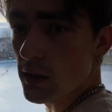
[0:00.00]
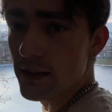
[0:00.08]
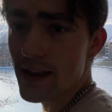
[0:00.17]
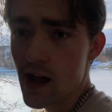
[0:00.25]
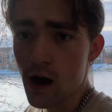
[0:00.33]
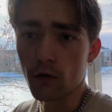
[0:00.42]

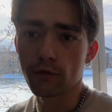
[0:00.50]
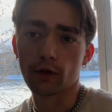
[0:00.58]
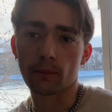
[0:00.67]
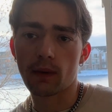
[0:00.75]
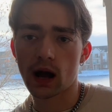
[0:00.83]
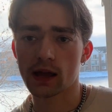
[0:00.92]
Now, for
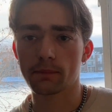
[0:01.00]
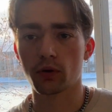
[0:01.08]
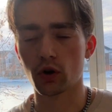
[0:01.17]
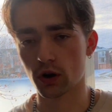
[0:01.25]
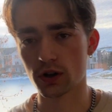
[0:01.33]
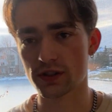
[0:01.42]
my
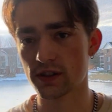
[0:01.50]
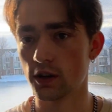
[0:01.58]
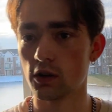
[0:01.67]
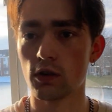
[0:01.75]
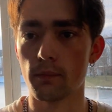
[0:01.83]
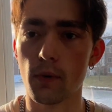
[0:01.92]

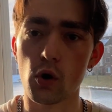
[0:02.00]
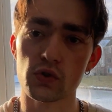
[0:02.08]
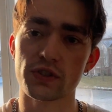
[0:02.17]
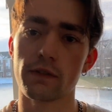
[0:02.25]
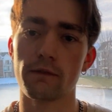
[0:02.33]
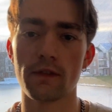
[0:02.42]
personal
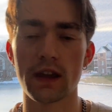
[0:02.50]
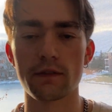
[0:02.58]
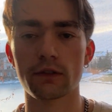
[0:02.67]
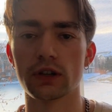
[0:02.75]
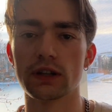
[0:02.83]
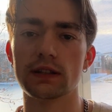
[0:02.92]
most
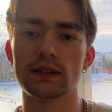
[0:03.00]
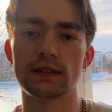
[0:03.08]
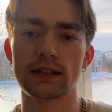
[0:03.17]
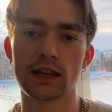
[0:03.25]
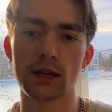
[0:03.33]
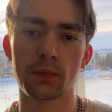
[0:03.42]
favorite
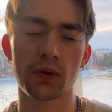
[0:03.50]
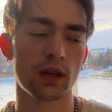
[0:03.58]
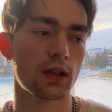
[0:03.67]
tip